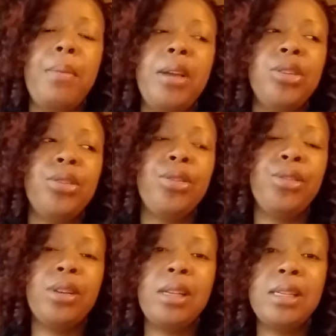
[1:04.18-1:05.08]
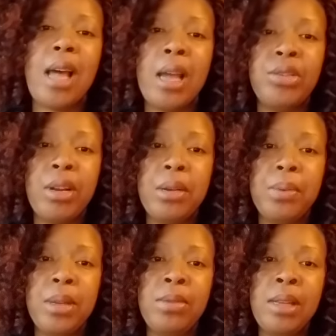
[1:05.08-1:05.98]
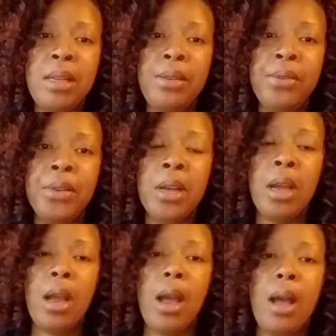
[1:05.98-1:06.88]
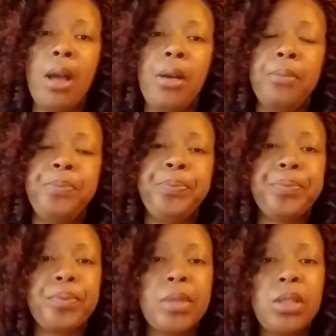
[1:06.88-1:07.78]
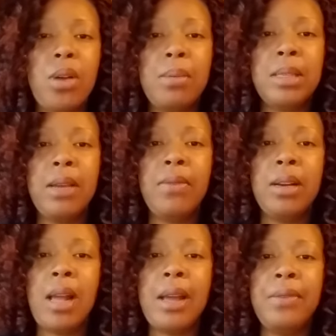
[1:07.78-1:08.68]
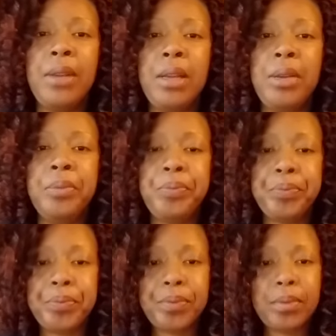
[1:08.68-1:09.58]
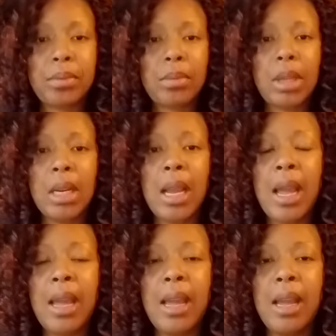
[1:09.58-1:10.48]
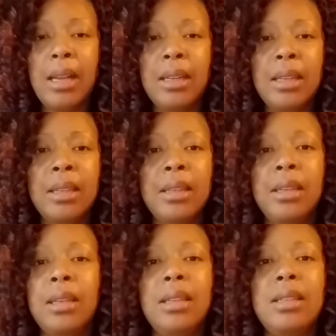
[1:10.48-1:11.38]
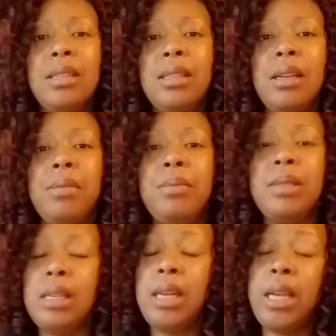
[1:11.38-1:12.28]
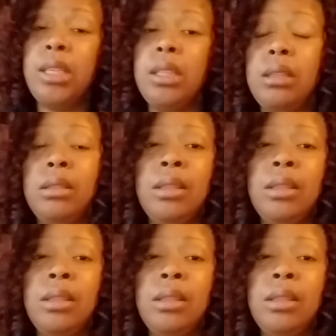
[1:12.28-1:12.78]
to make sure you're at least hydrated when you leave. So I was given an IV and some sedation.